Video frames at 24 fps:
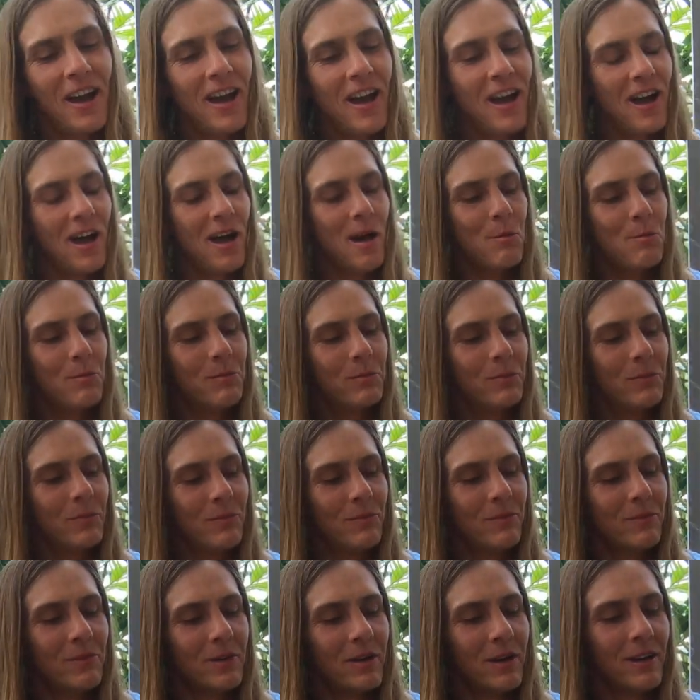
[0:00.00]
Well,
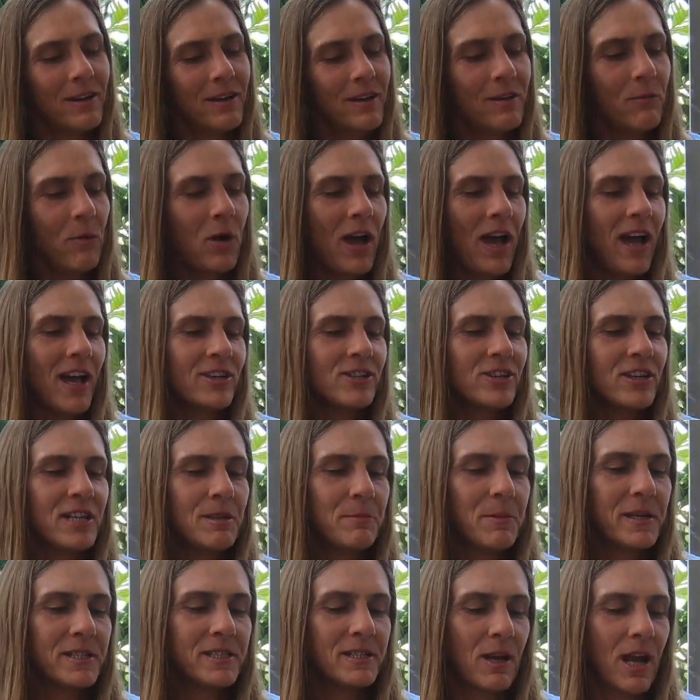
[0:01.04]
actually,
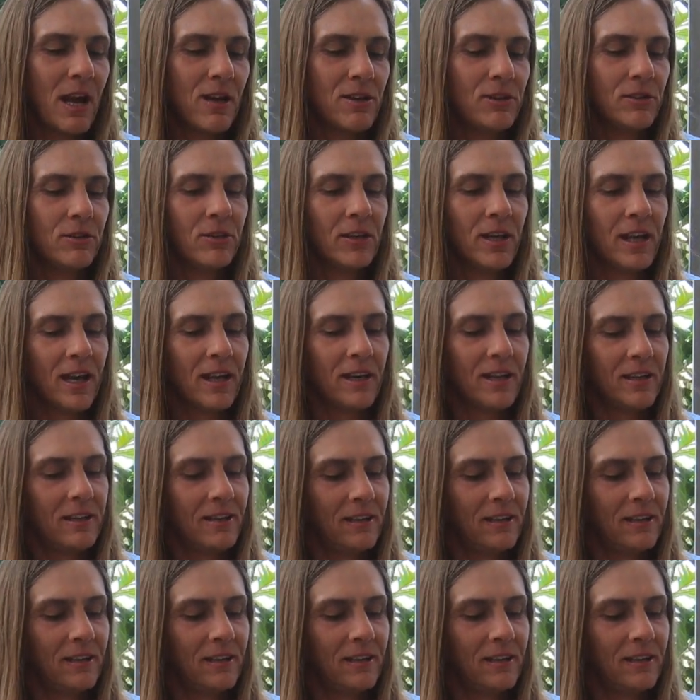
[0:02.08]
it depends on how you look at it.